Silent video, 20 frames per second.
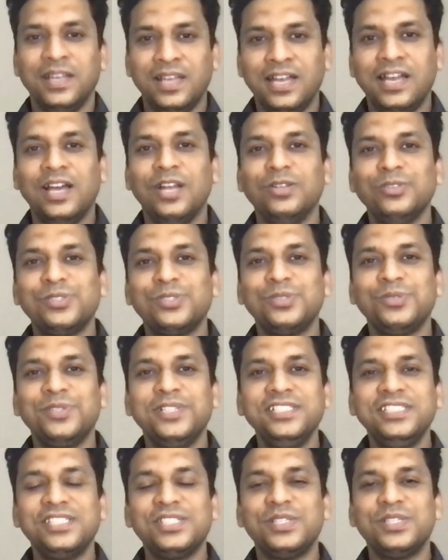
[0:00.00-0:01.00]
Hello
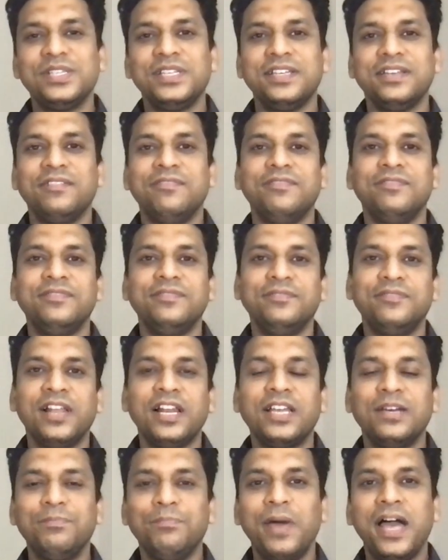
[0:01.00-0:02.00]
students,
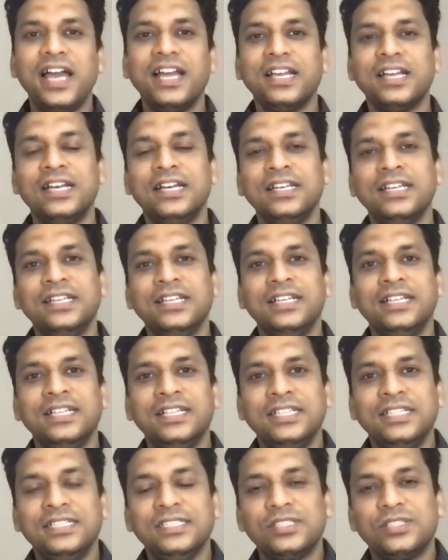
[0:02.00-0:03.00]
welcome back.
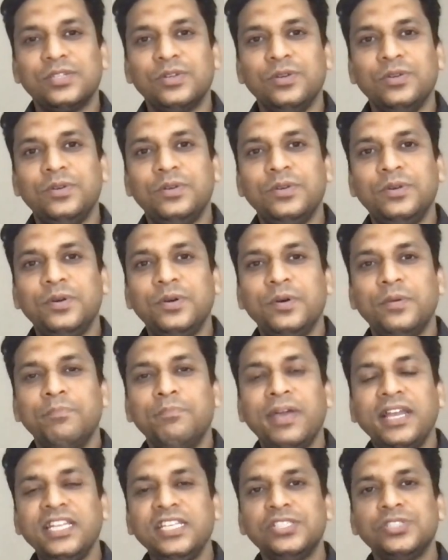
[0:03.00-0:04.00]
So
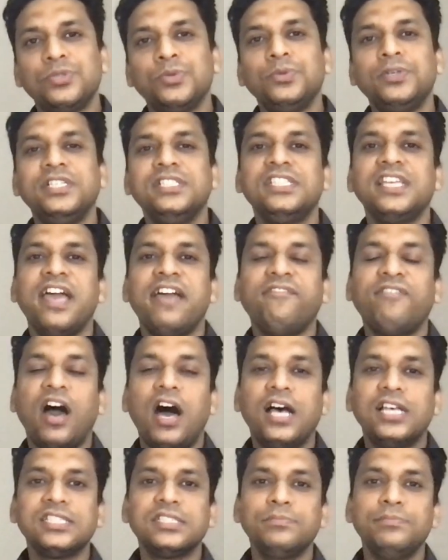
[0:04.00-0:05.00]
many students have
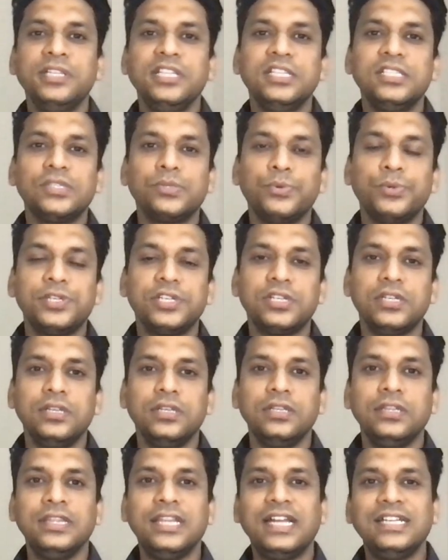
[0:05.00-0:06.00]
asked me this
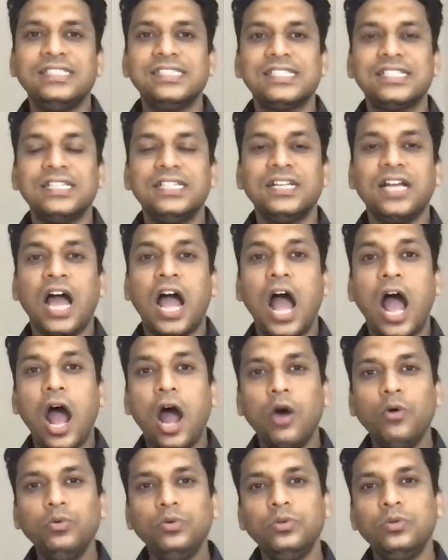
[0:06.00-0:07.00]
question that sir,
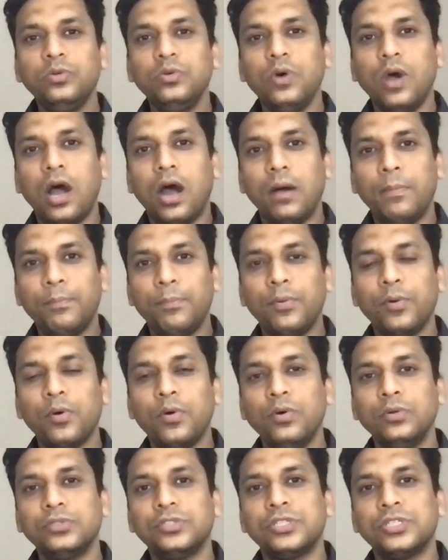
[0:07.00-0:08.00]
how to
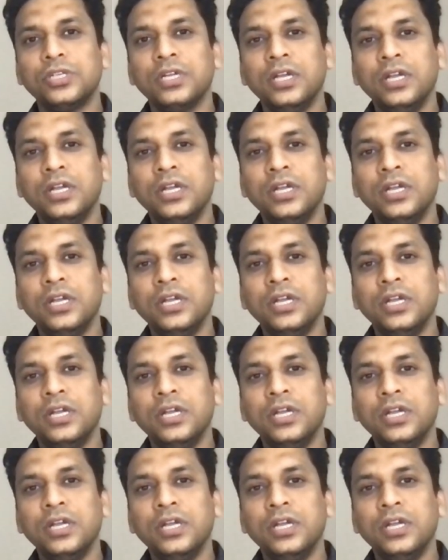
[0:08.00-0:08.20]
approach